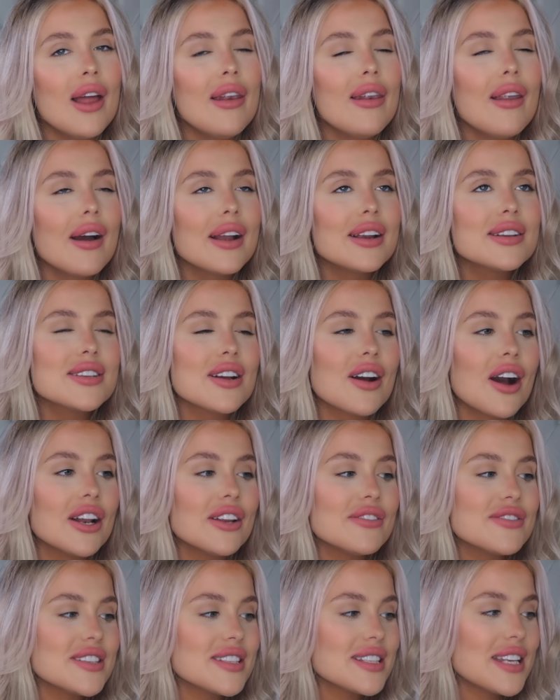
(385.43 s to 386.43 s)
I like to
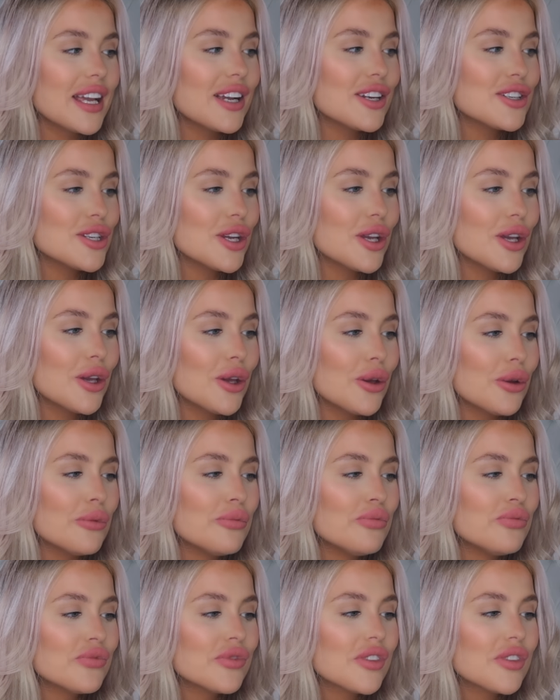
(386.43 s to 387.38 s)
kind of stick to